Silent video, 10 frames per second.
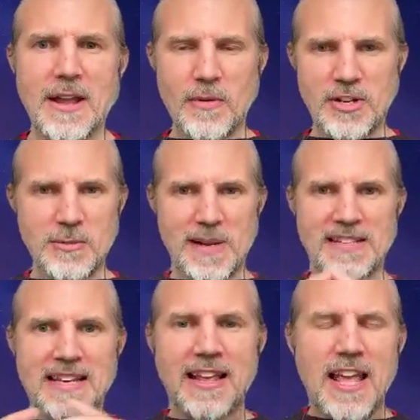which
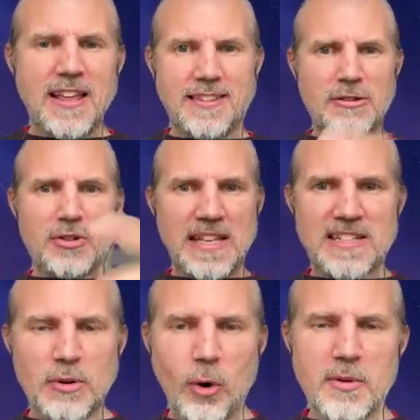means that then
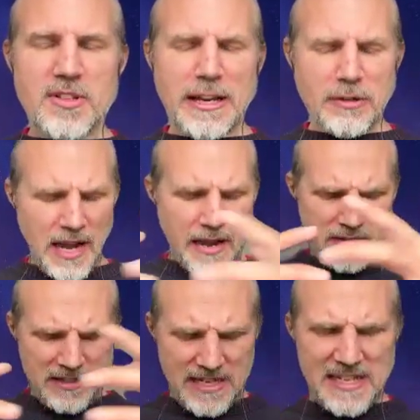it's almost like you
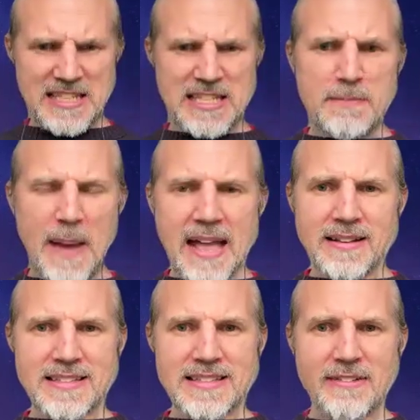have this
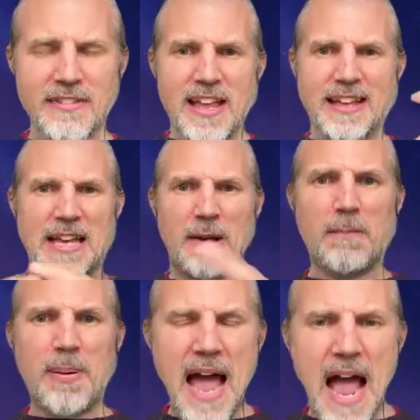expansive
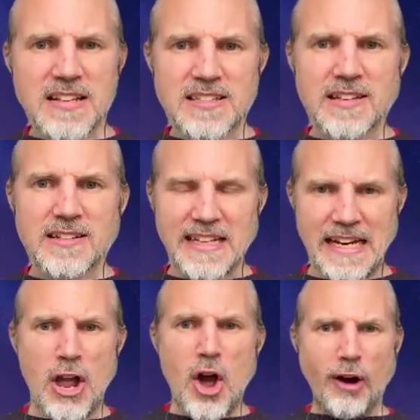
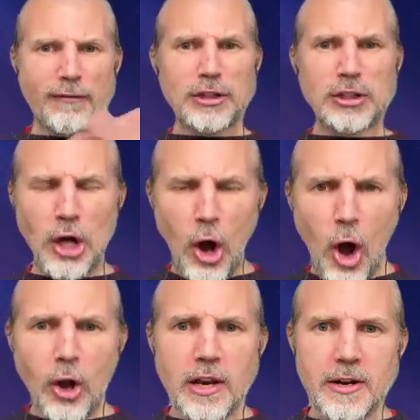capacity of
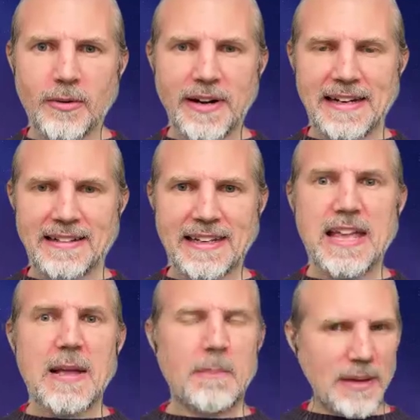tolerating,